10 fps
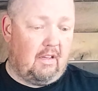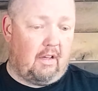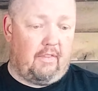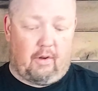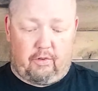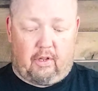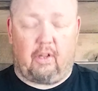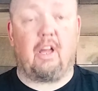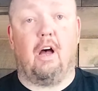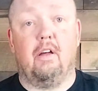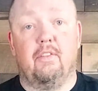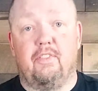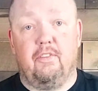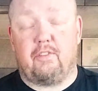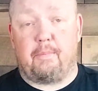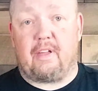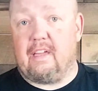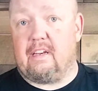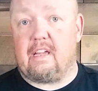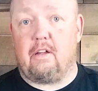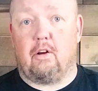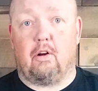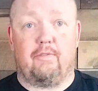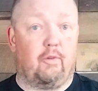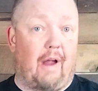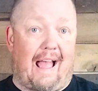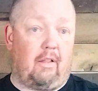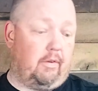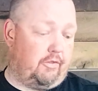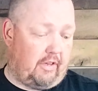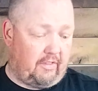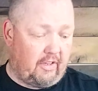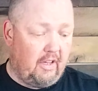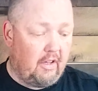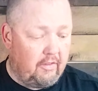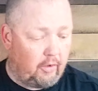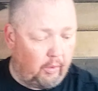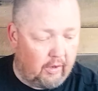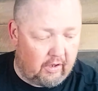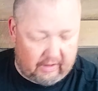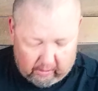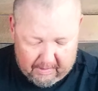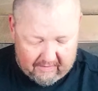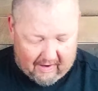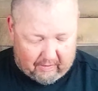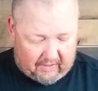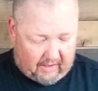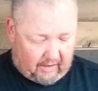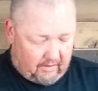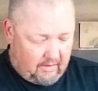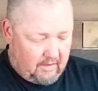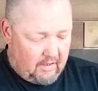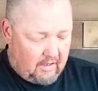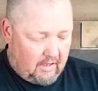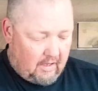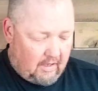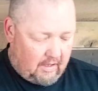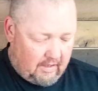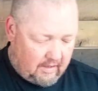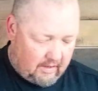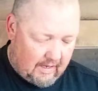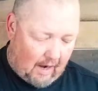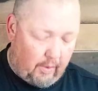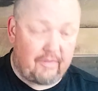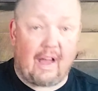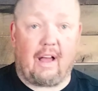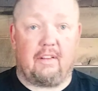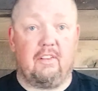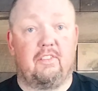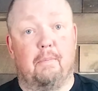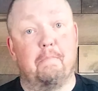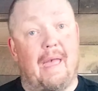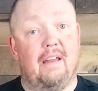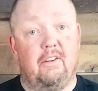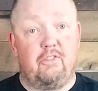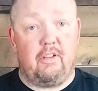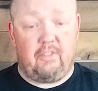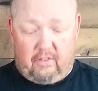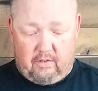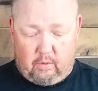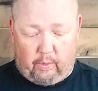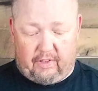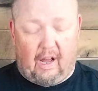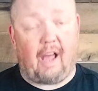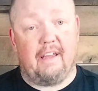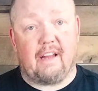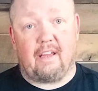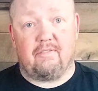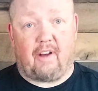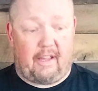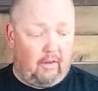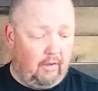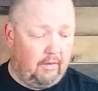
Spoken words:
There's something in here for allergies. So a little bit of everything. Now we've got some bandages with an iodine vial.